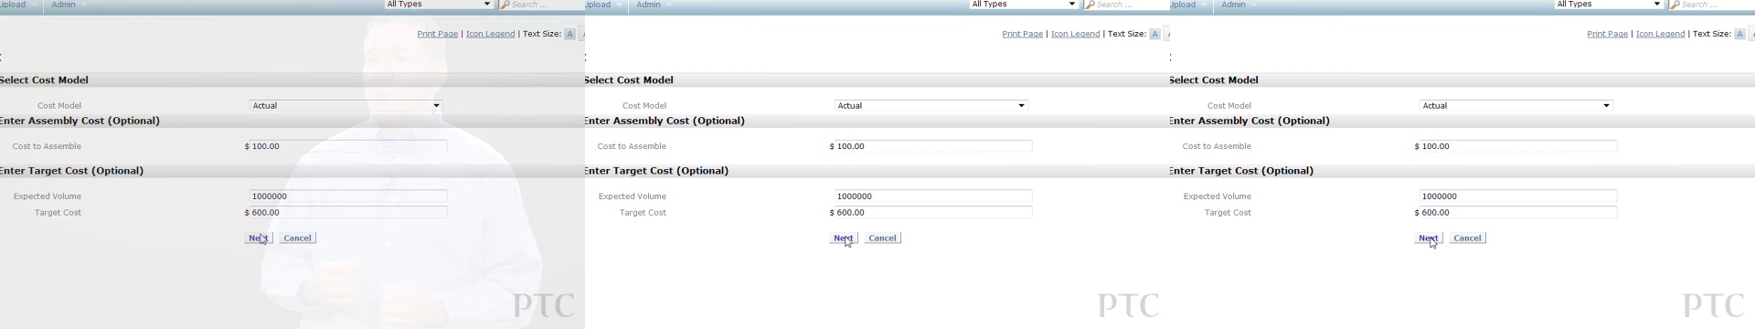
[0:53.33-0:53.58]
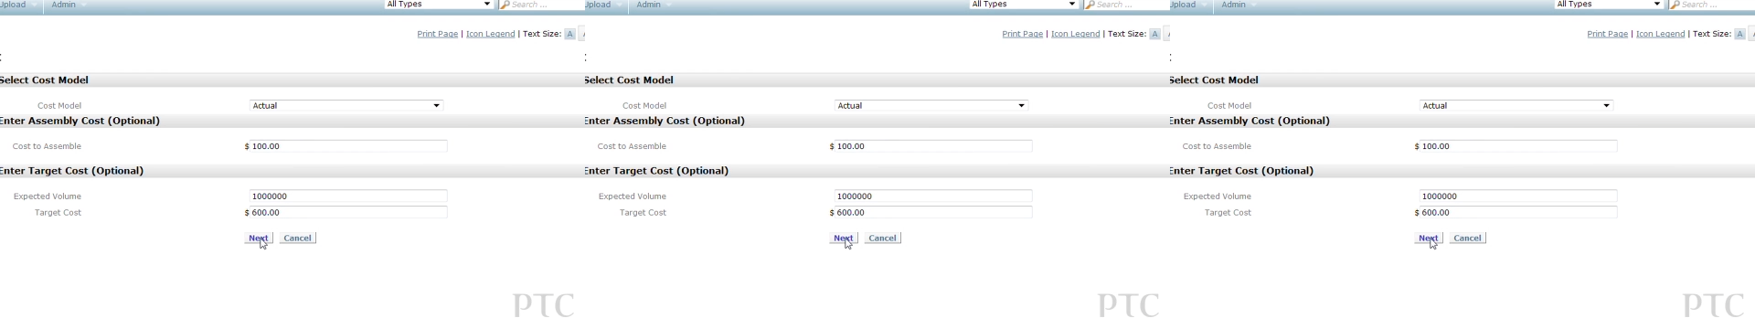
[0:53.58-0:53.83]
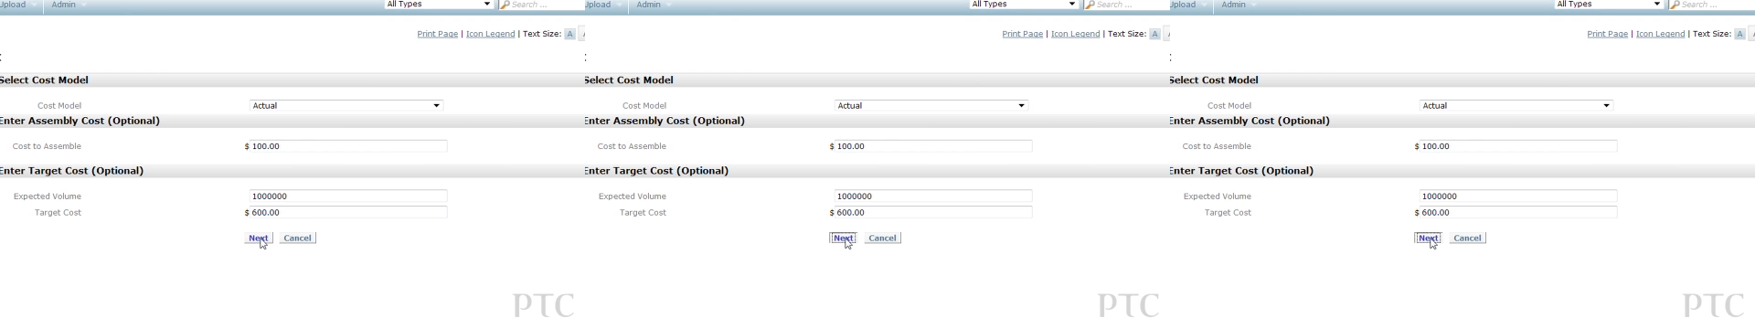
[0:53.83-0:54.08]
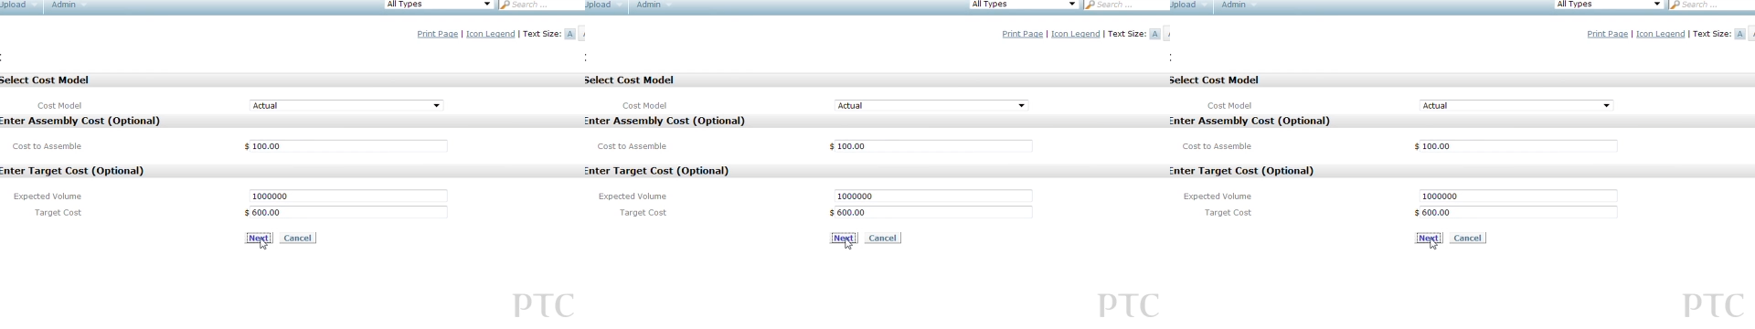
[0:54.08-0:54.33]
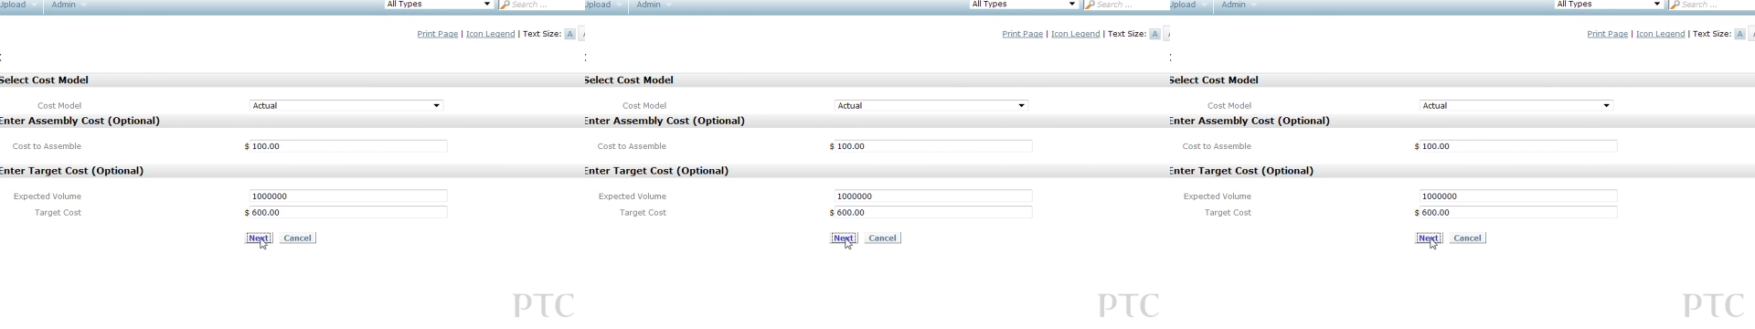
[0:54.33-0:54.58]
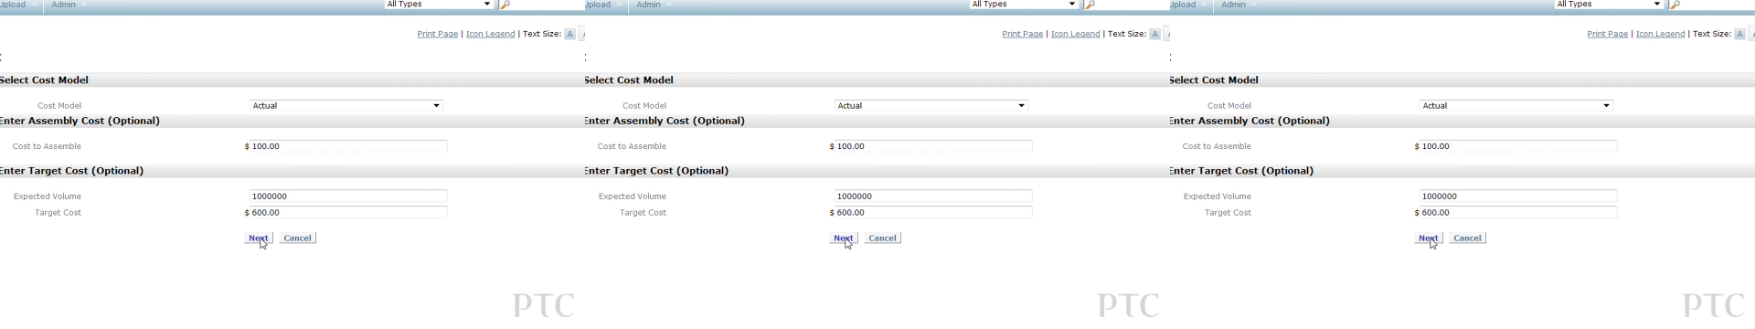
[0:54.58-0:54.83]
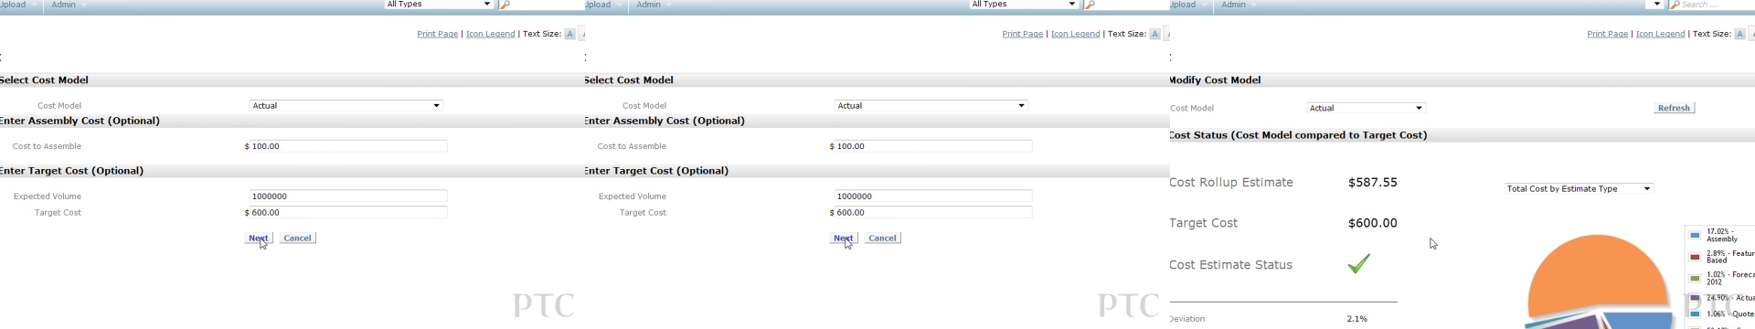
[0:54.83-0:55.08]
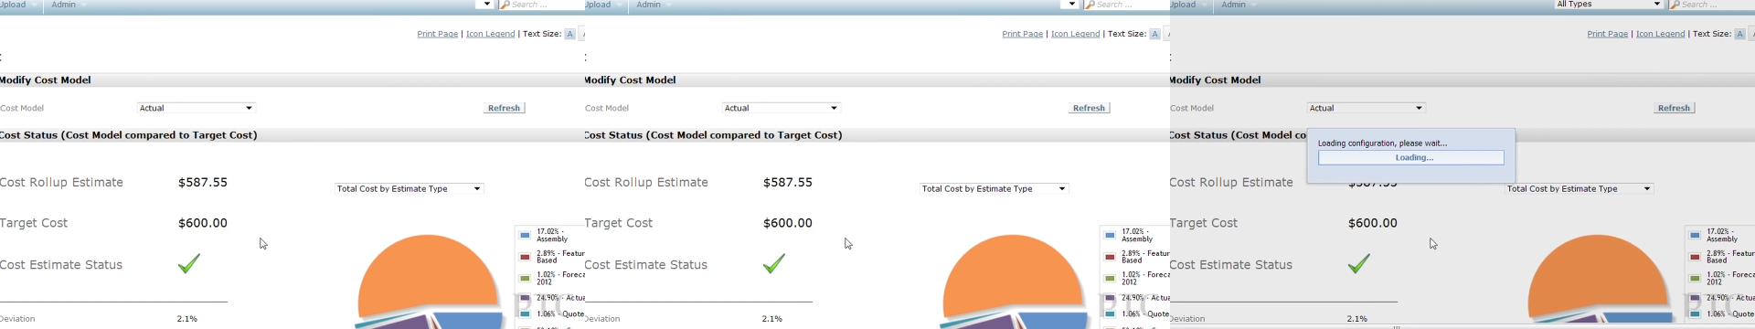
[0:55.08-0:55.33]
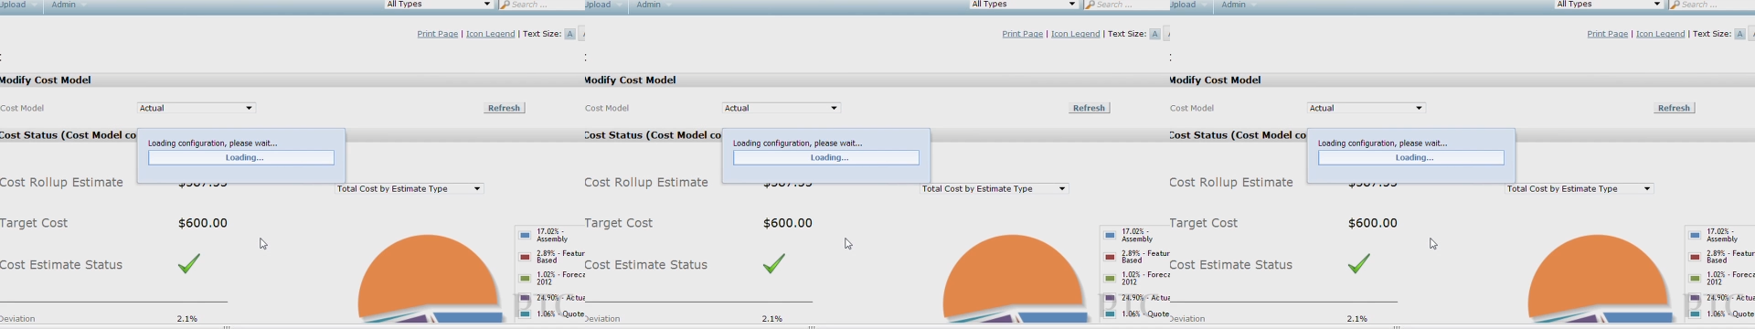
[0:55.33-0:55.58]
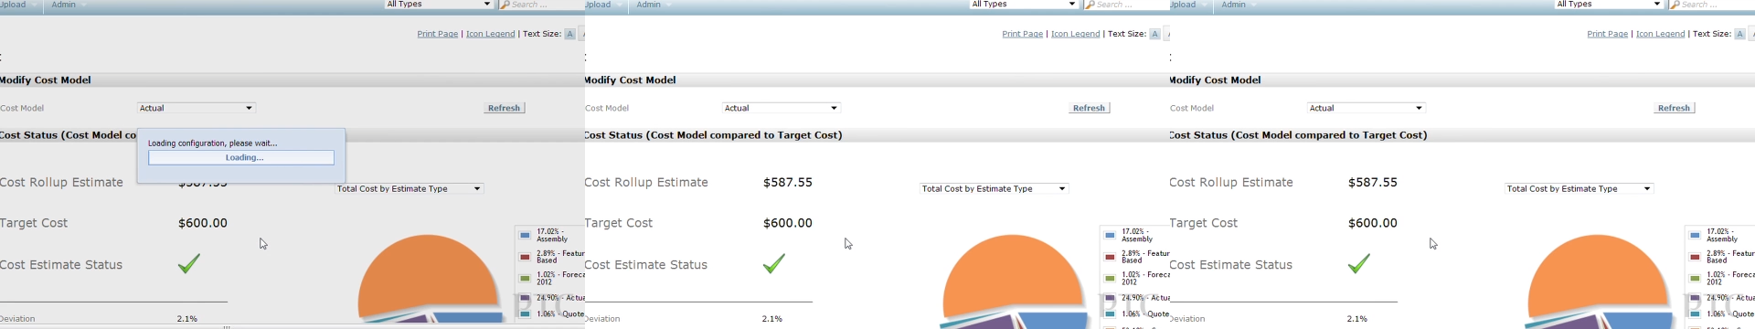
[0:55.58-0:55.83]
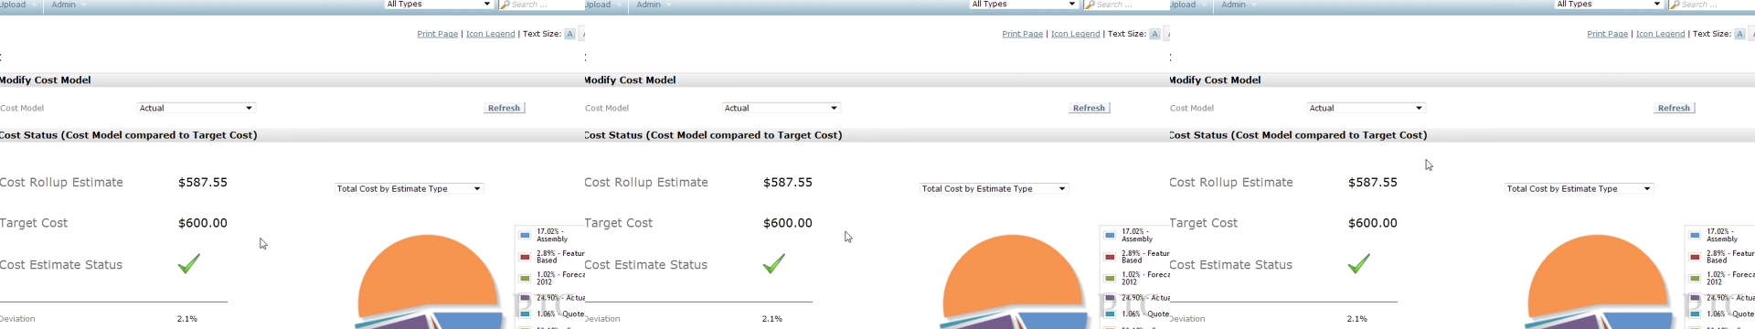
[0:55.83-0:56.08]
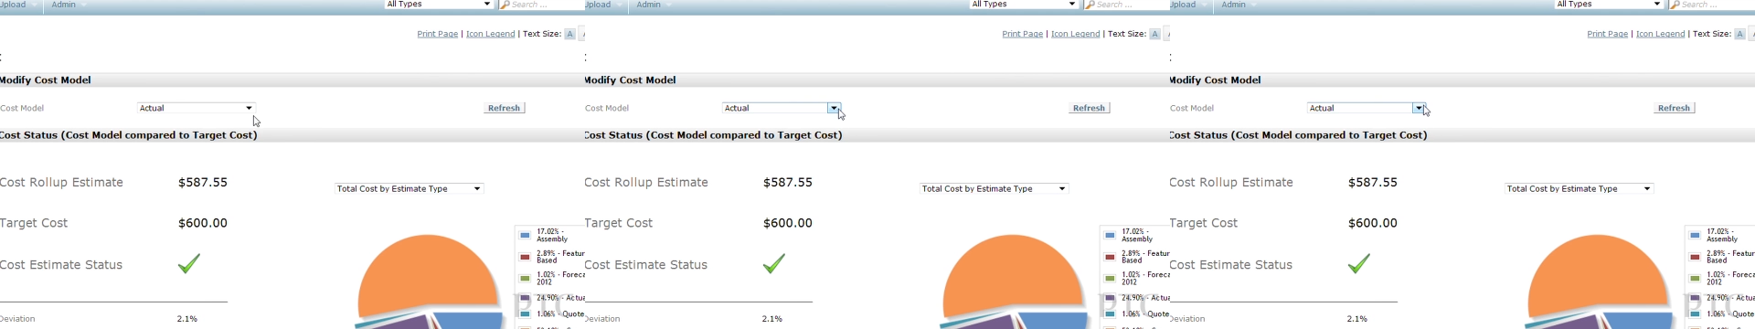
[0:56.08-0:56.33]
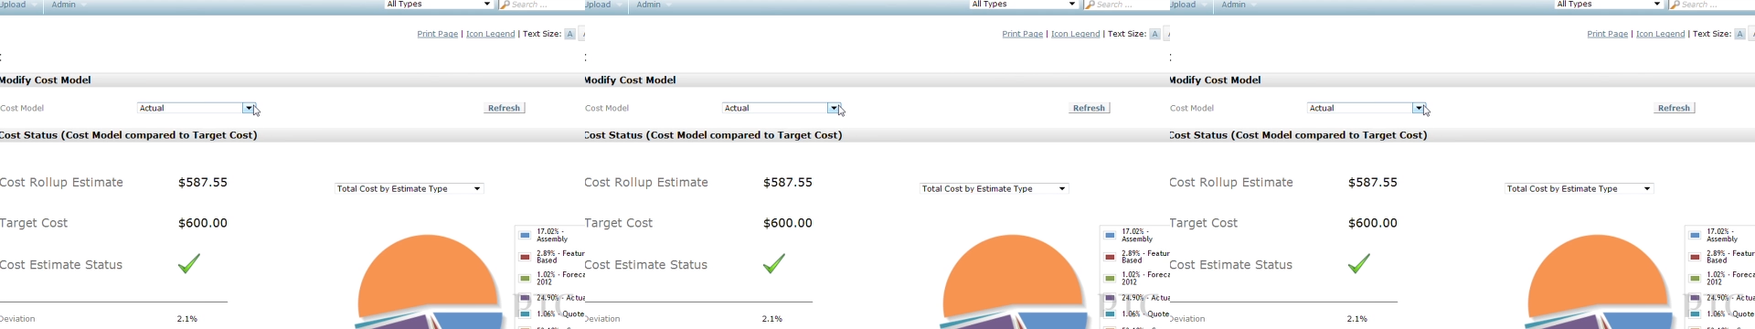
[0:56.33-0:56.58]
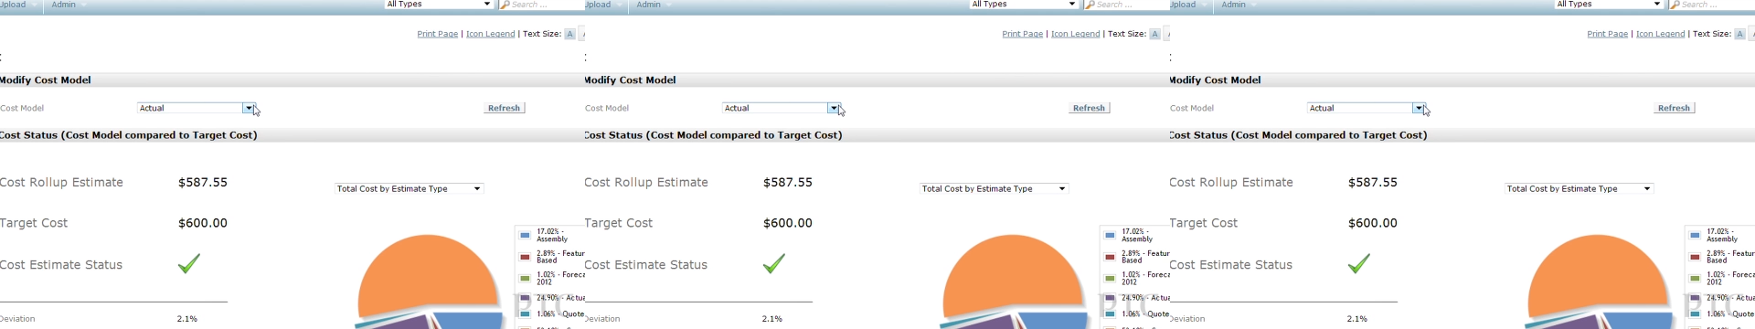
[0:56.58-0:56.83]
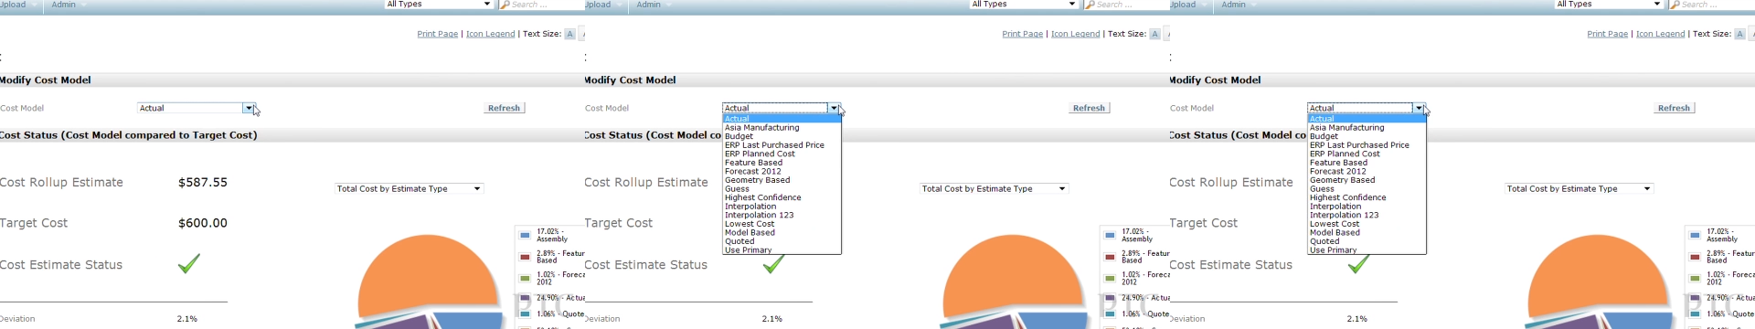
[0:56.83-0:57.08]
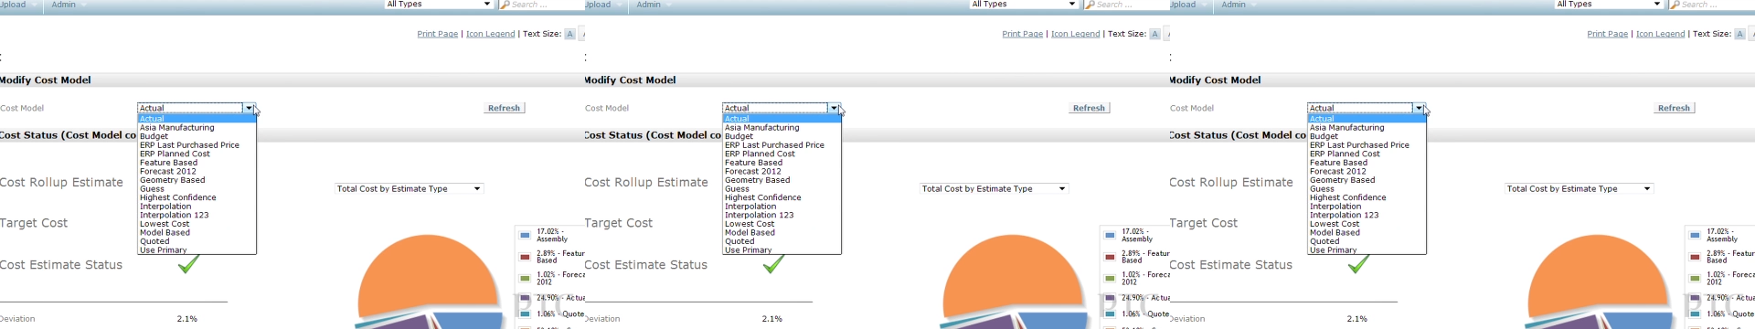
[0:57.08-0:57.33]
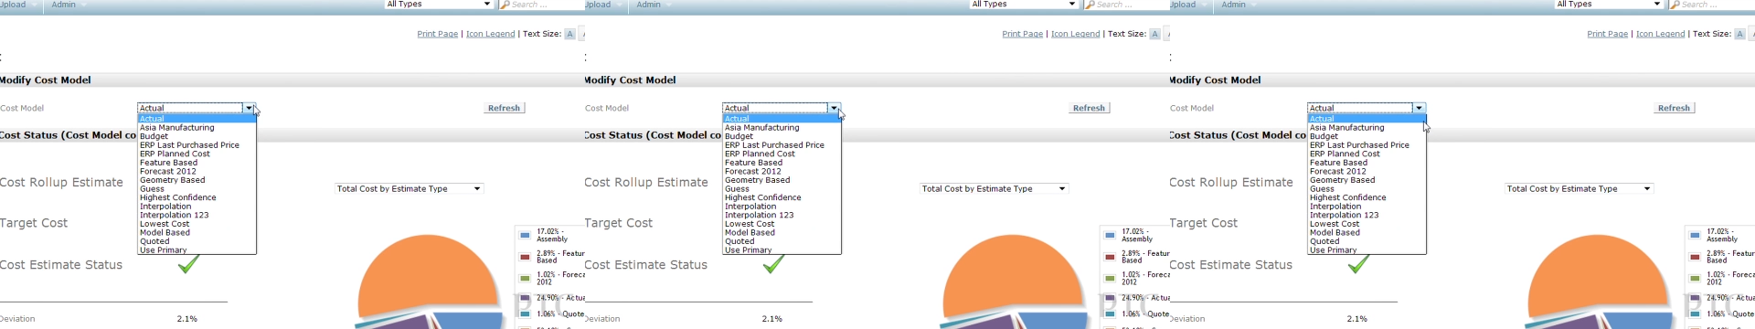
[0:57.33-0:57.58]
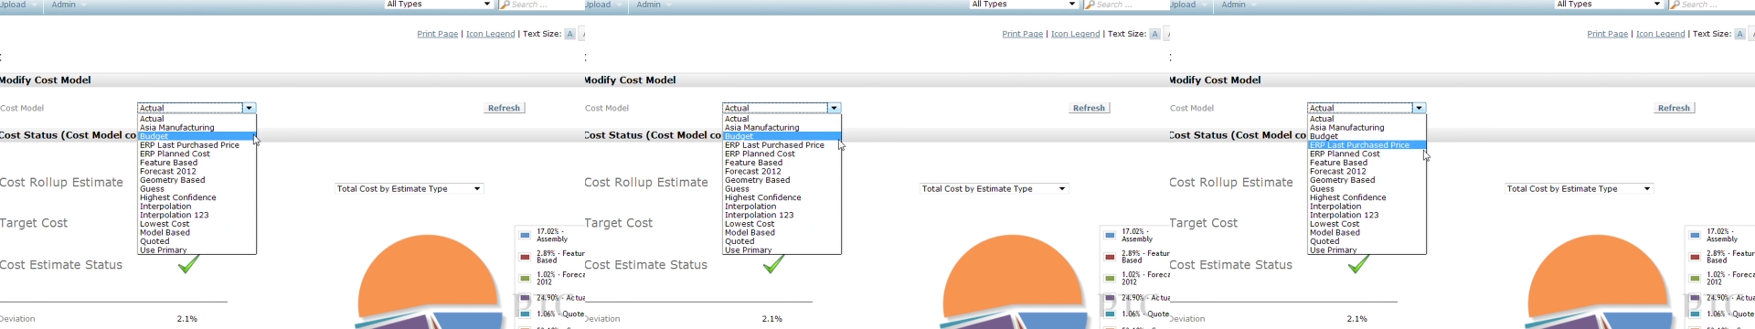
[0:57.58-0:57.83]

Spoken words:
Nobody's mouth can be seen.